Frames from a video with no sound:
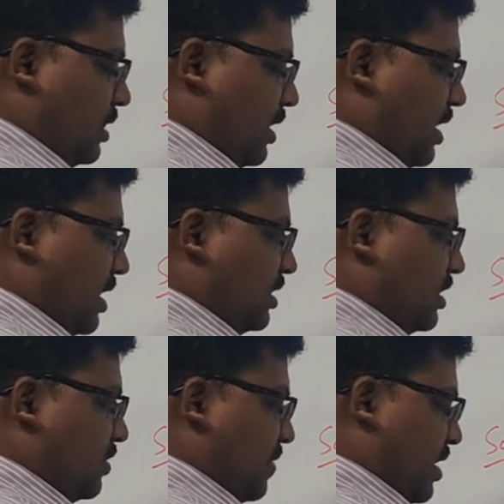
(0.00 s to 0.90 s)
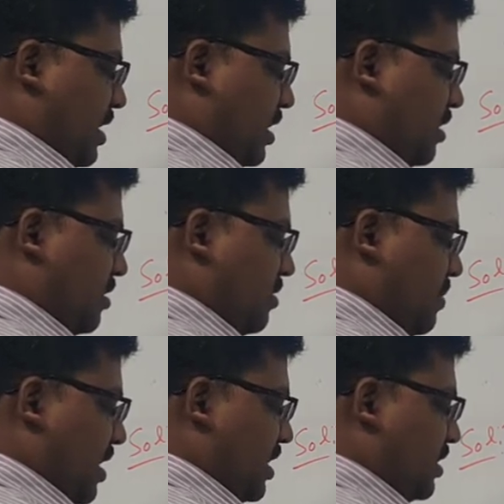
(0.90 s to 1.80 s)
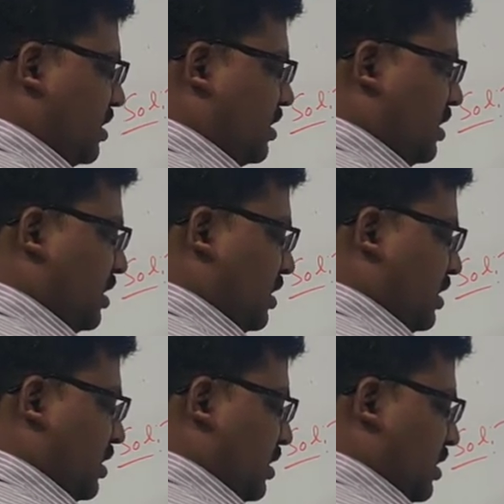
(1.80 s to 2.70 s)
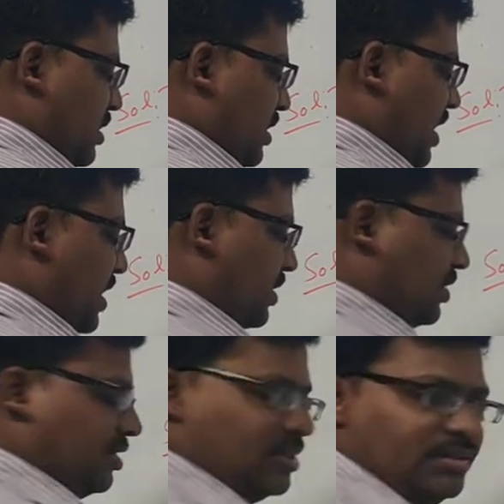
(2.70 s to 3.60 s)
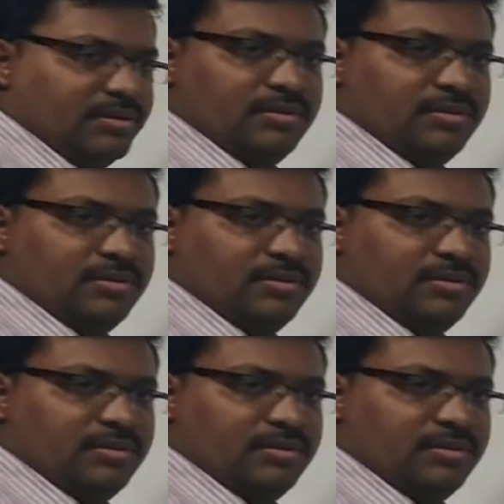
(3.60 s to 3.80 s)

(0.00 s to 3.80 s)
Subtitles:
3x square minus 10x